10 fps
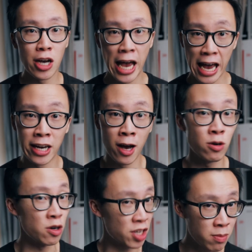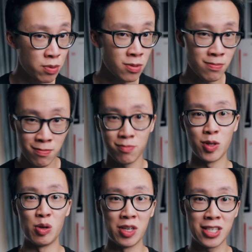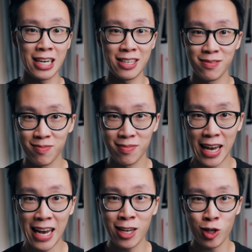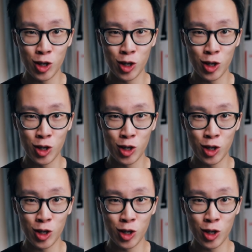handheld or gimbal, you decide, and